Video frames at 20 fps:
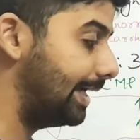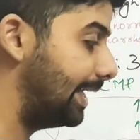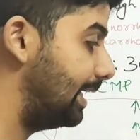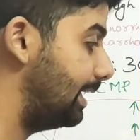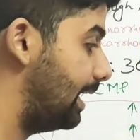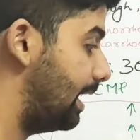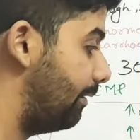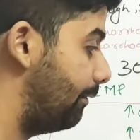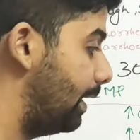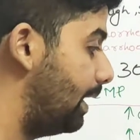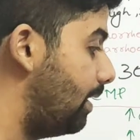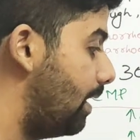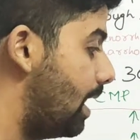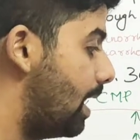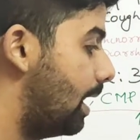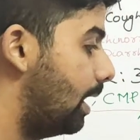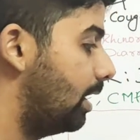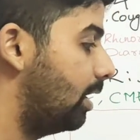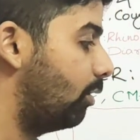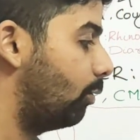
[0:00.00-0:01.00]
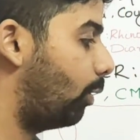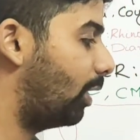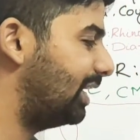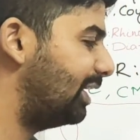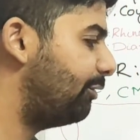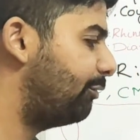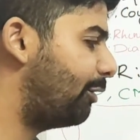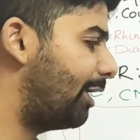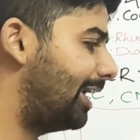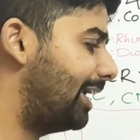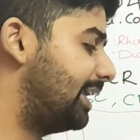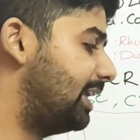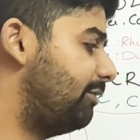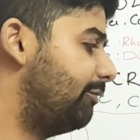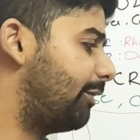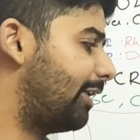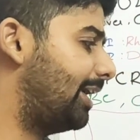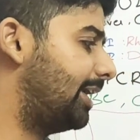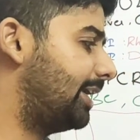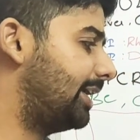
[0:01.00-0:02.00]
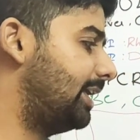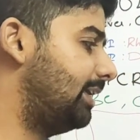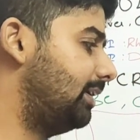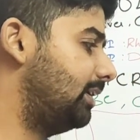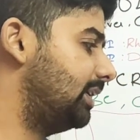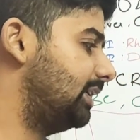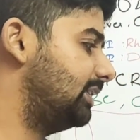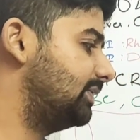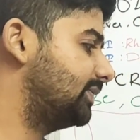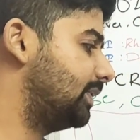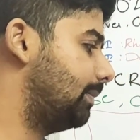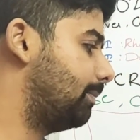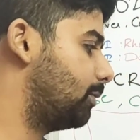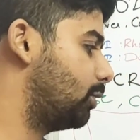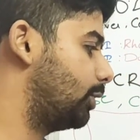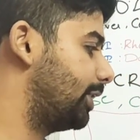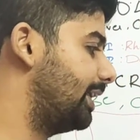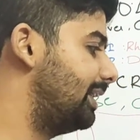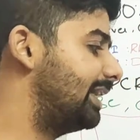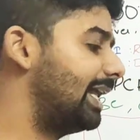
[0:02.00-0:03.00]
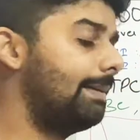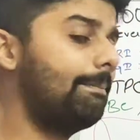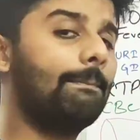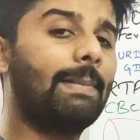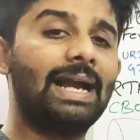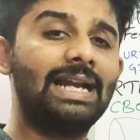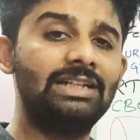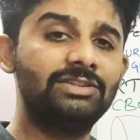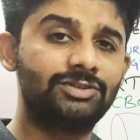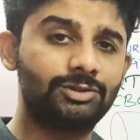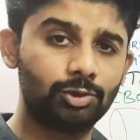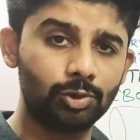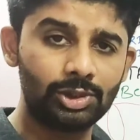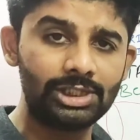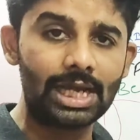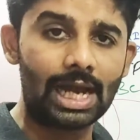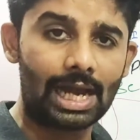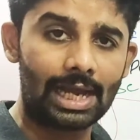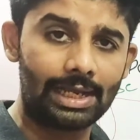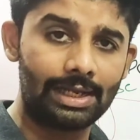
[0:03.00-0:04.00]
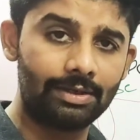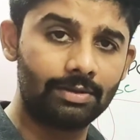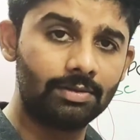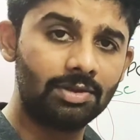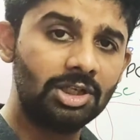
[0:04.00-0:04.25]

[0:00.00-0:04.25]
level. What is ferritin? Ferritin is a protein that binds to the iron.